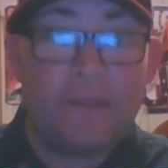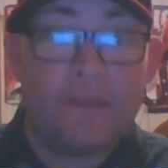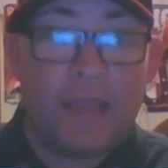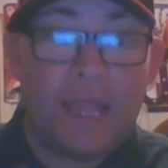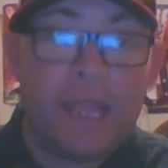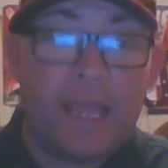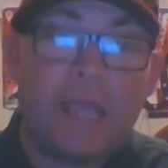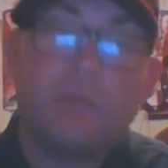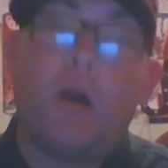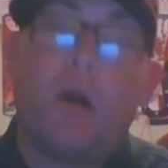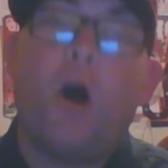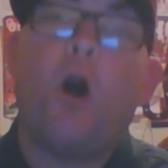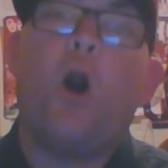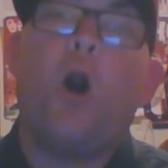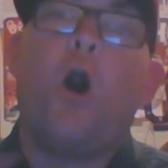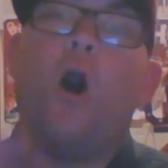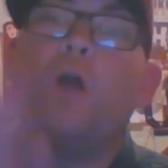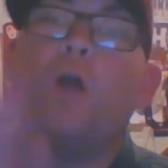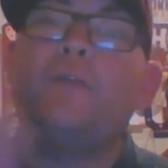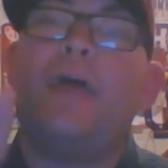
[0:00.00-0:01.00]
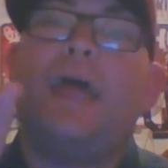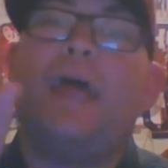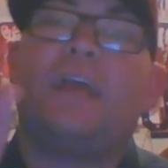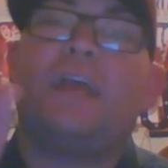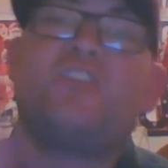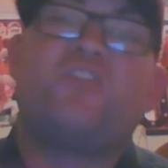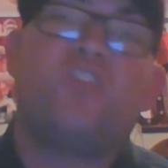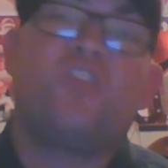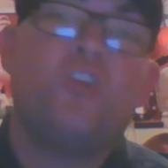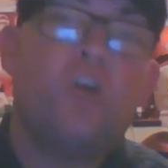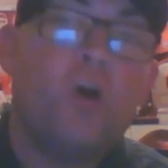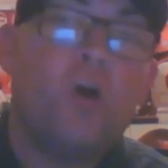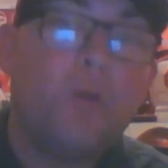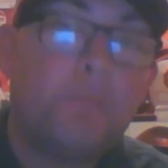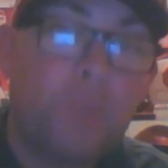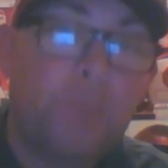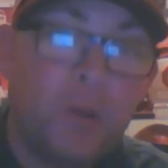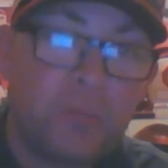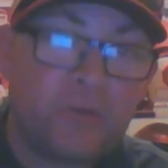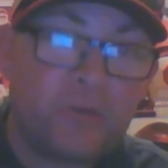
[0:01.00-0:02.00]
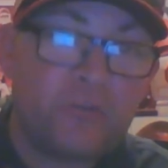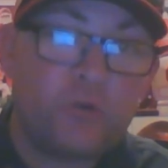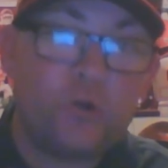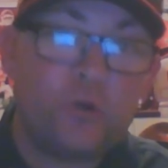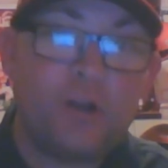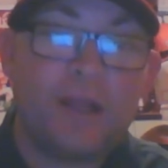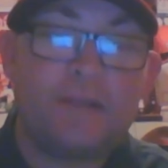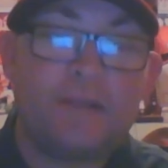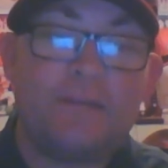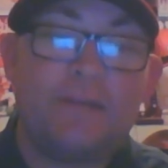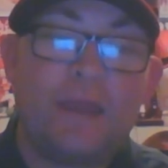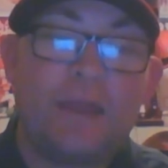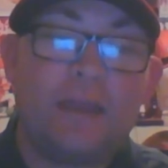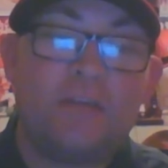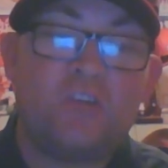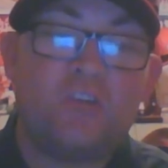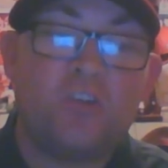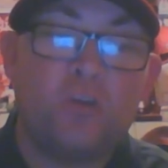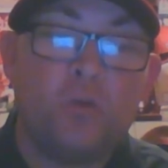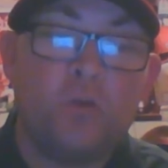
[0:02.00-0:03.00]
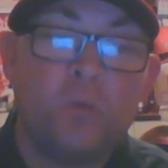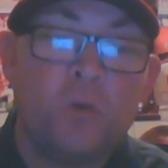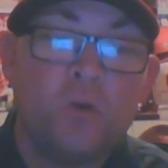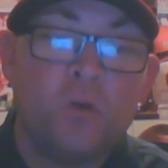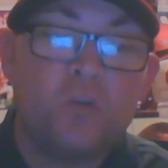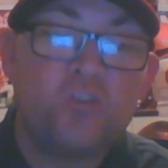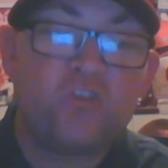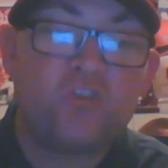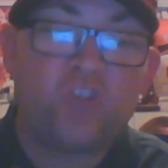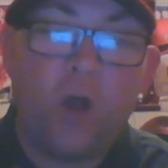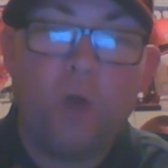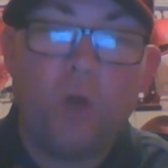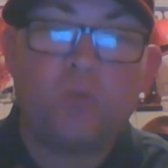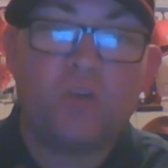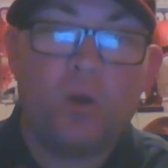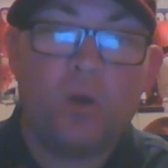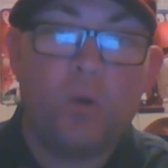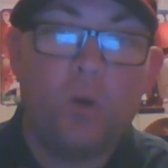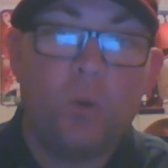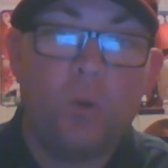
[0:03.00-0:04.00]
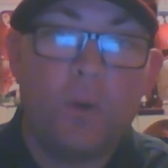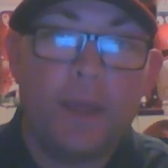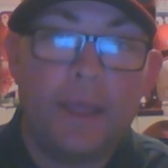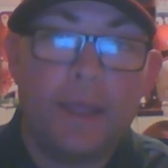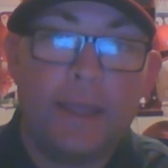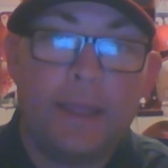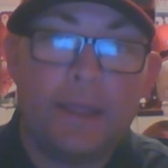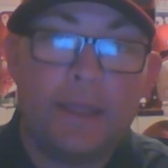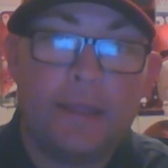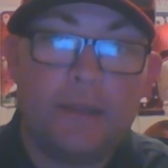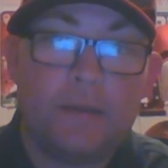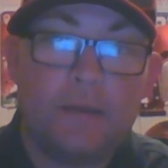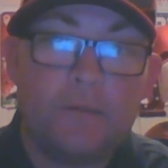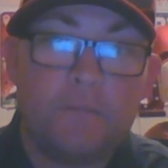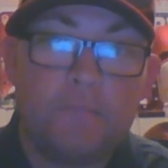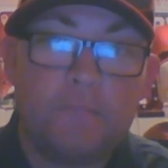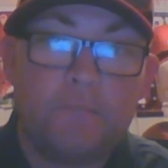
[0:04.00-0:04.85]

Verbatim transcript: of the game all next. Boomer Sooner 1982. Don't go away.